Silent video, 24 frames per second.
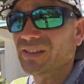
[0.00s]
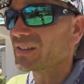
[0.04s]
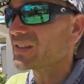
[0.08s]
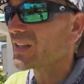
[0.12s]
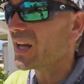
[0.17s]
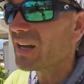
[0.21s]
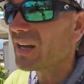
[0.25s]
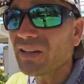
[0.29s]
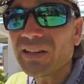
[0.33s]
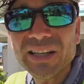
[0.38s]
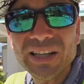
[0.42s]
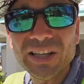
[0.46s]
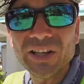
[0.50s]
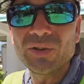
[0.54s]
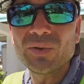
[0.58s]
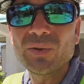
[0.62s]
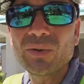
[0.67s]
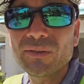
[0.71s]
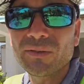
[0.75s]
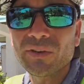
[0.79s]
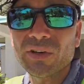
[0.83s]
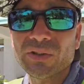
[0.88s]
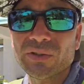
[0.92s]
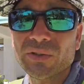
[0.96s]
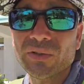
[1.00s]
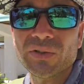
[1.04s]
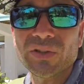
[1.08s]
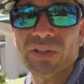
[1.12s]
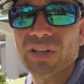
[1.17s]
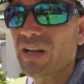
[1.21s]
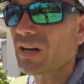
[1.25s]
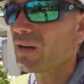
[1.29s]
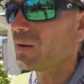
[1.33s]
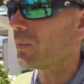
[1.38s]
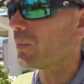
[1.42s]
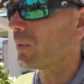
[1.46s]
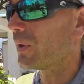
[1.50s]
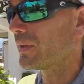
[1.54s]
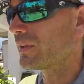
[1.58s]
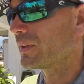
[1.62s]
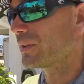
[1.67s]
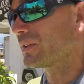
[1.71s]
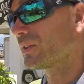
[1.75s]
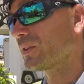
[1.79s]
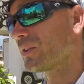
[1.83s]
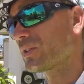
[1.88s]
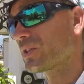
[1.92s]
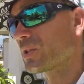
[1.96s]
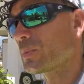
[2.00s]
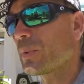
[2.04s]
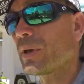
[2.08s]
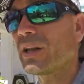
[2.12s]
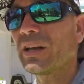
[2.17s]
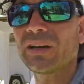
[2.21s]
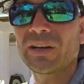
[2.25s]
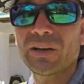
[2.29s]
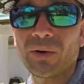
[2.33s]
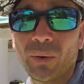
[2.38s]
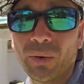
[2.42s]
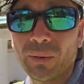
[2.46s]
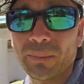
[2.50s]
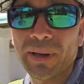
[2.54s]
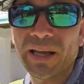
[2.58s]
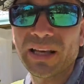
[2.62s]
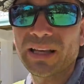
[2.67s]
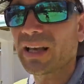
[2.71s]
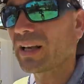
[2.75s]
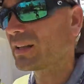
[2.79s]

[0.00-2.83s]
It's of like a universal setup, whether it's on spinning or bait